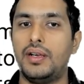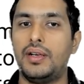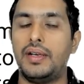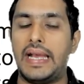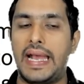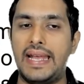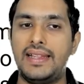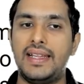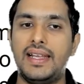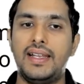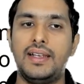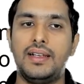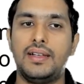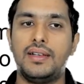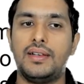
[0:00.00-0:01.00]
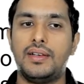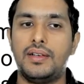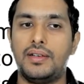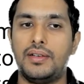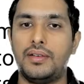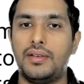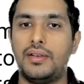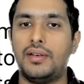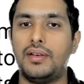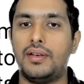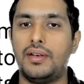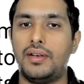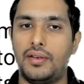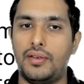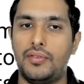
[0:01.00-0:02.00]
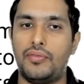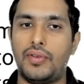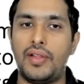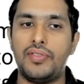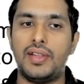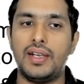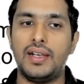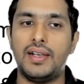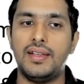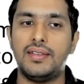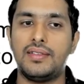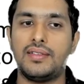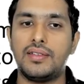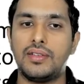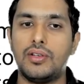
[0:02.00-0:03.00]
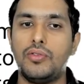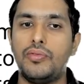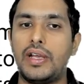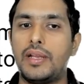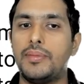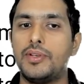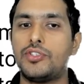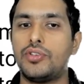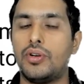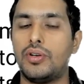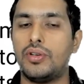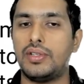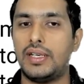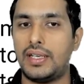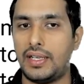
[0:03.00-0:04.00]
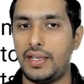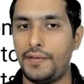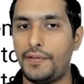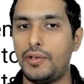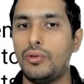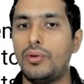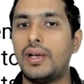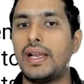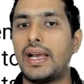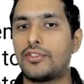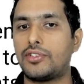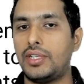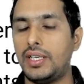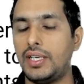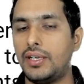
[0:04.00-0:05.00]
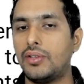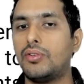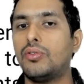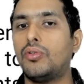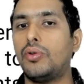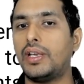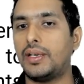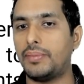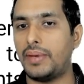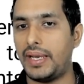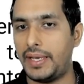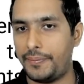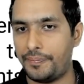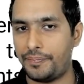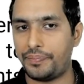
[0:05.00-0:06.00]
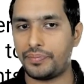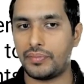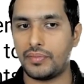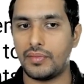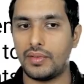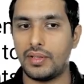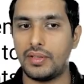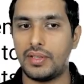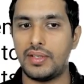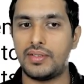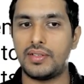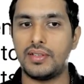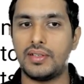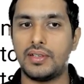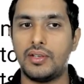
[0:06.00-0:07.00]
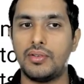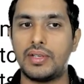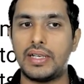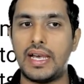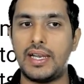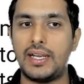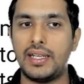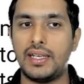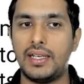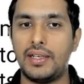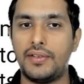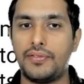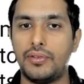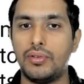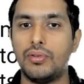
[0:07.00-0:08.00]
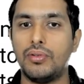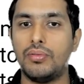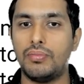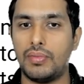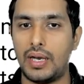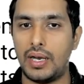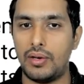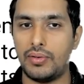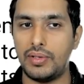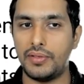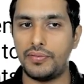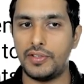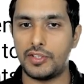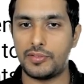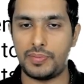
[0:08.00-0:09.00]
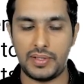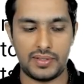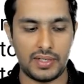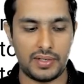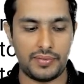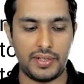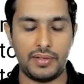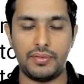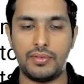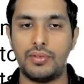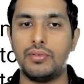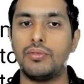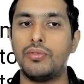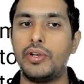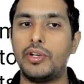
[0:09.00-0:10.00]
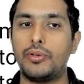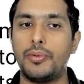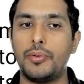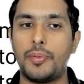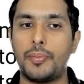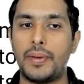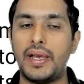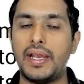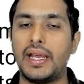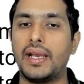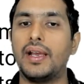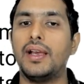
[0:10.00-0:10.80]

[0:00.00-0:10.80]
And then one thing is, very much sure that if you are actually, going by this, clarity, if you know how in the first place are we, going to be preparing,